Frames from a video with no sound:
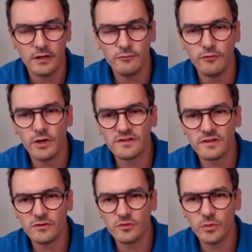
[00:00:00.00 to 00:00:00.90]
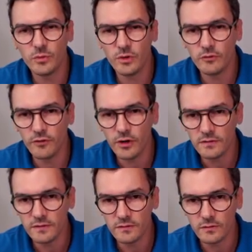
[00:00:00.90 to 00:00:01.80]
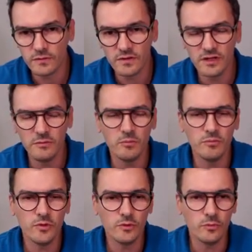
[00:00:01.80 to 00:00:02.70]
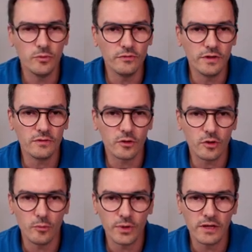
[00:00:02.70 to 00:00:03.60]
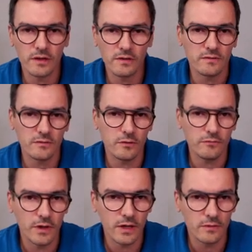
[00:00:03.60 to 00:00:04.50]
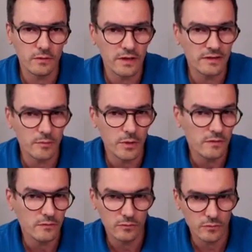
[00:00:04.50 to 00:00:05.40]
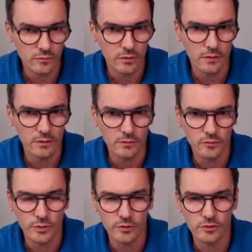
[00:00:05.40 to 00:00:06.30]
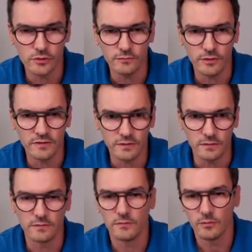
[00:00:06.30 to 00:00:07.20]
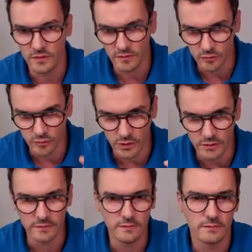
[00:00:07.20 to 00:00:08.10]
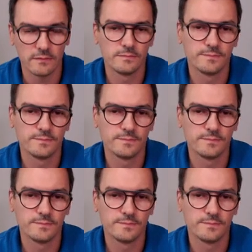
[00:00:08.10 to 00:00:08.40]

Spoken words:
And for instance, we will avoid discussing, moving the complicated stuff like the database to production, for instance, within Kubernetes.